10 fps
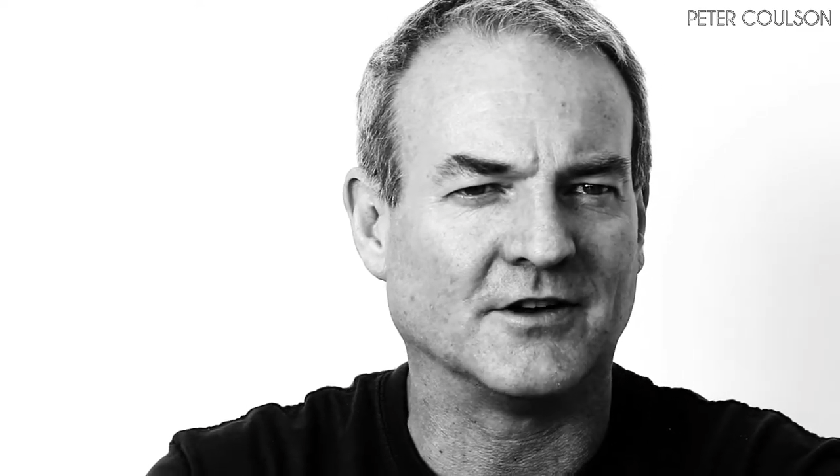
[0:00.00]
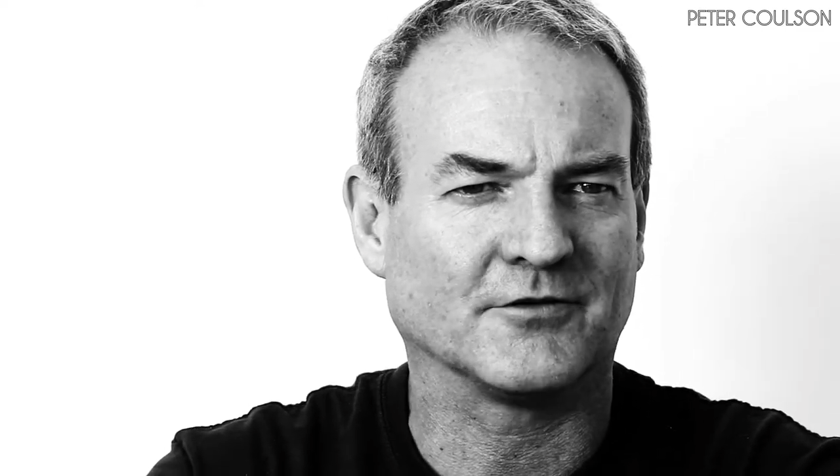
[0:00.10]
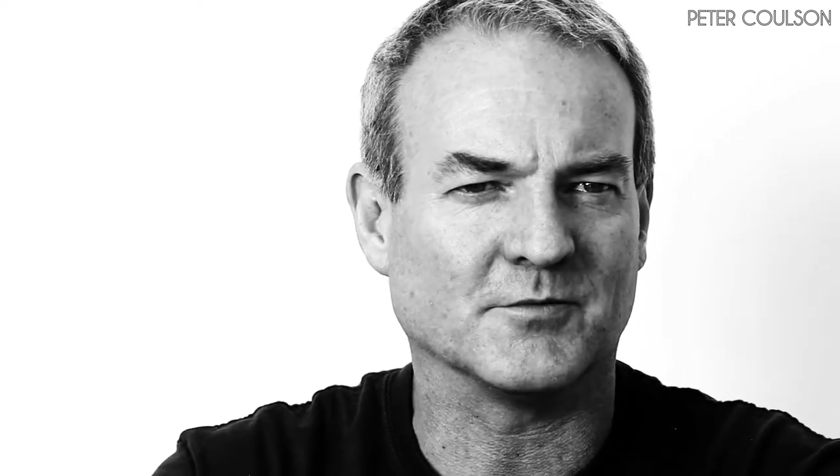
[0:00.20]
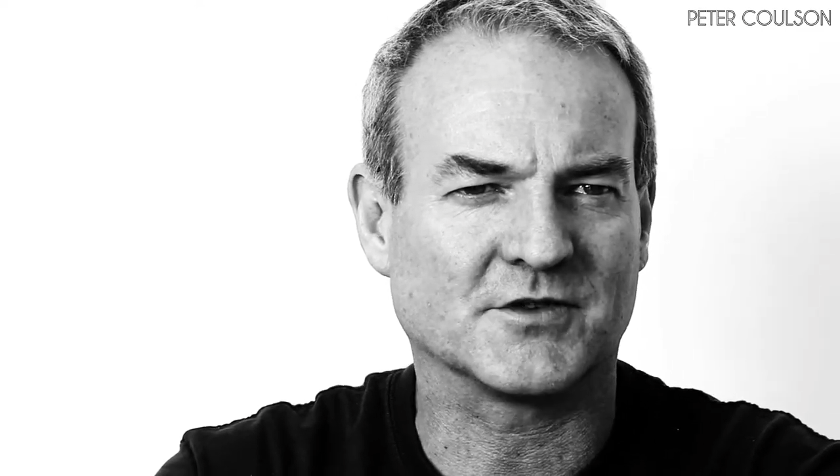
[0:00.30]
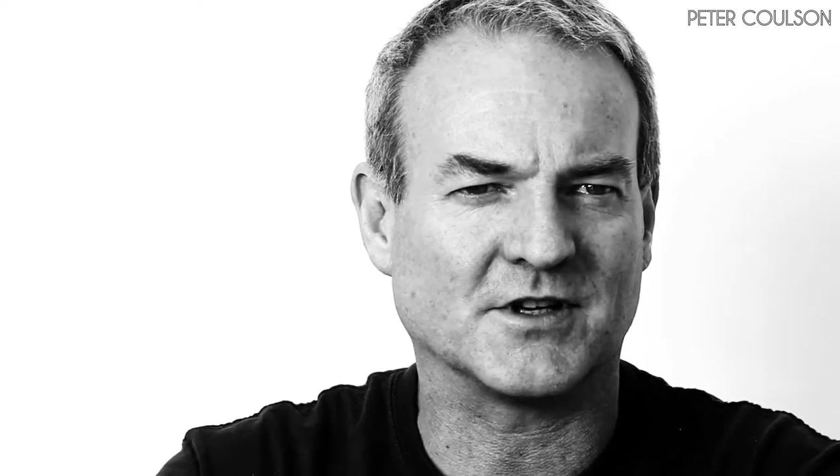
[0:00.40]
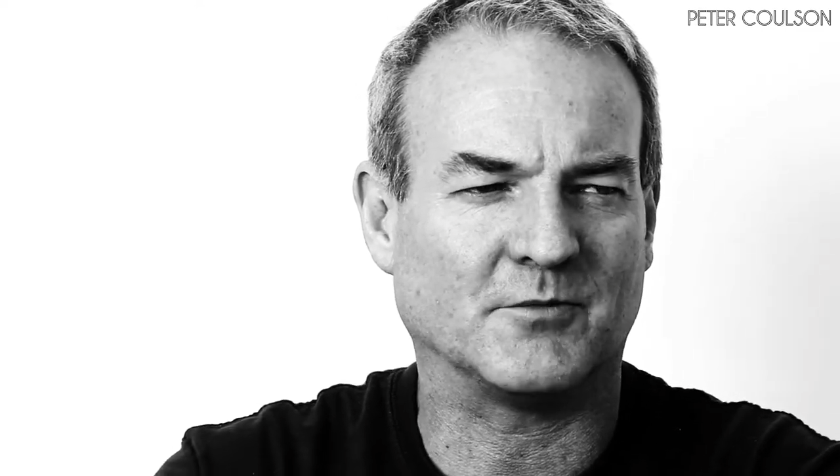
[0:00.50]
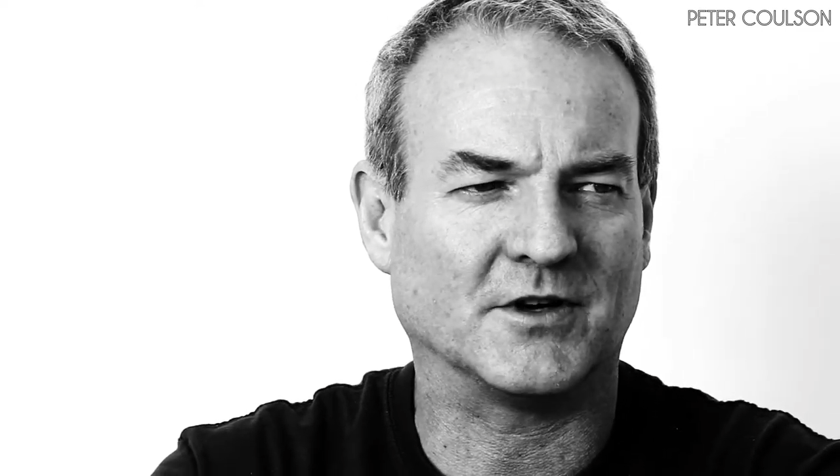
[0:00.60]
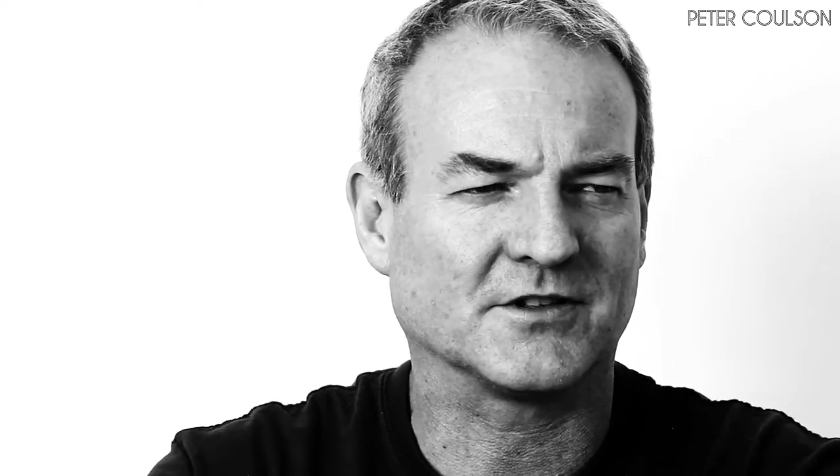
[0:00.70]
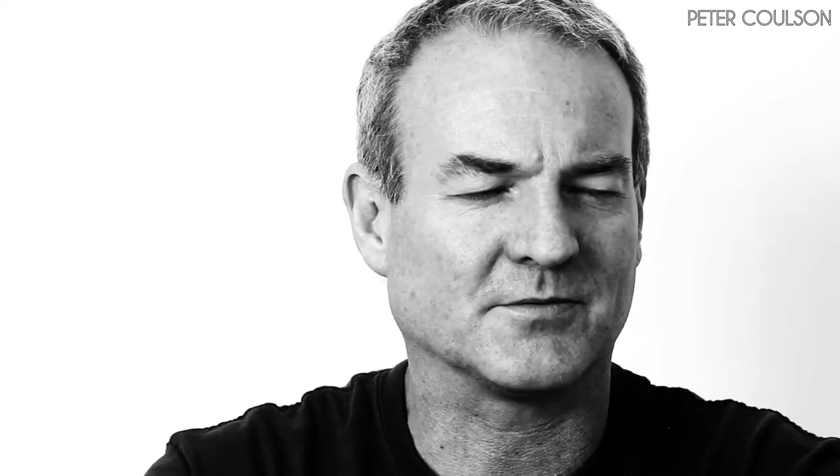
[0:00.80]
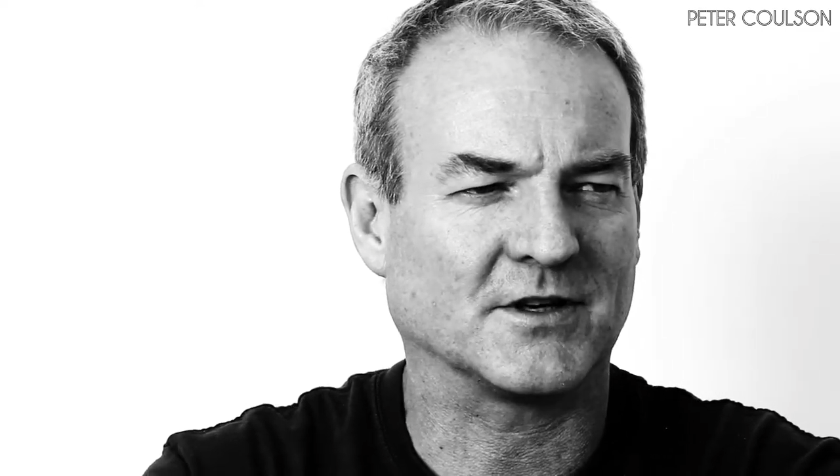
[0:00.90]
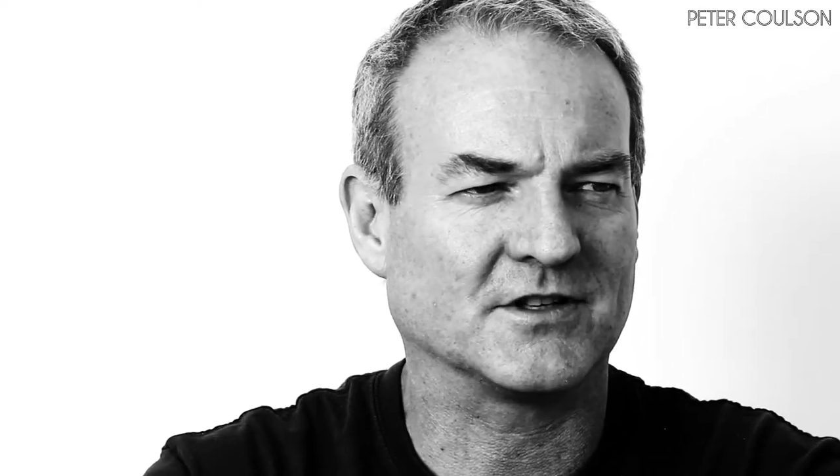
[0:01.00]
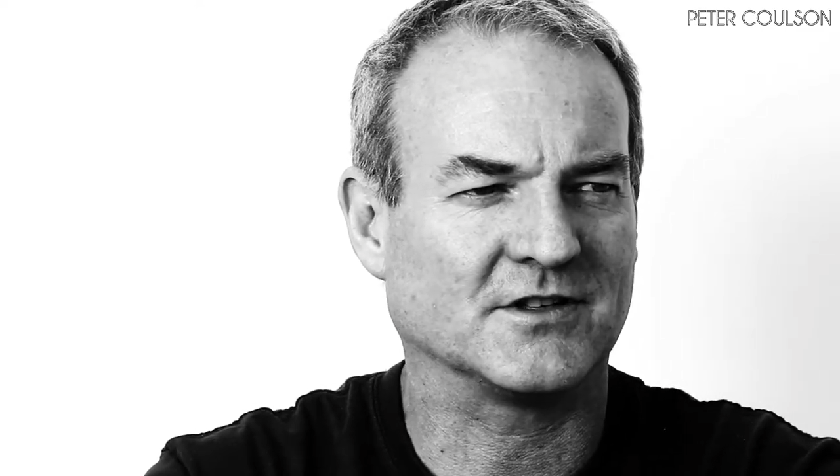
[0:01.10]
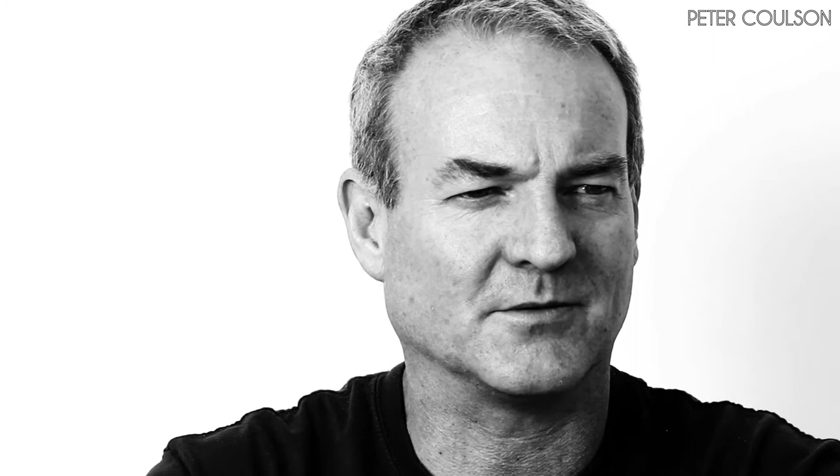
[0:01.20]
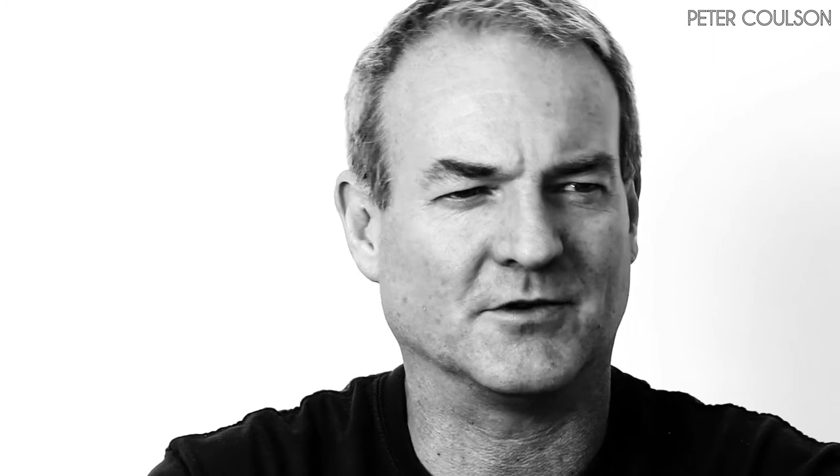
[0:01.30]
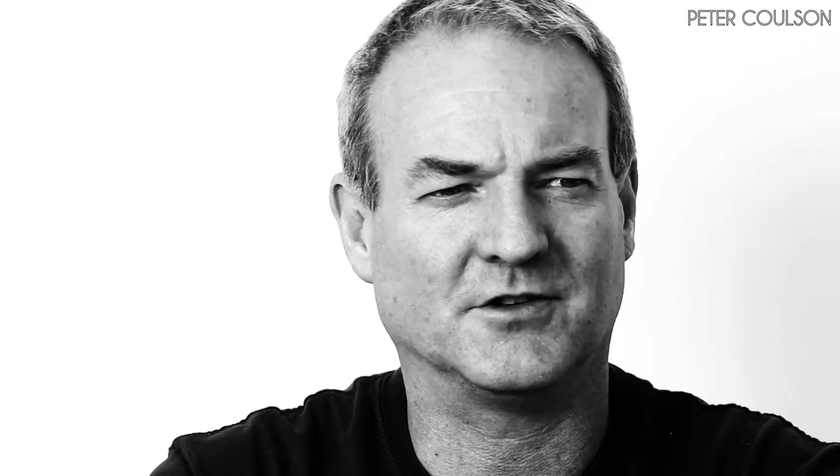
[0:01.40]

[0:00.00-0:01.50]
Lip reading: from someone, especially someone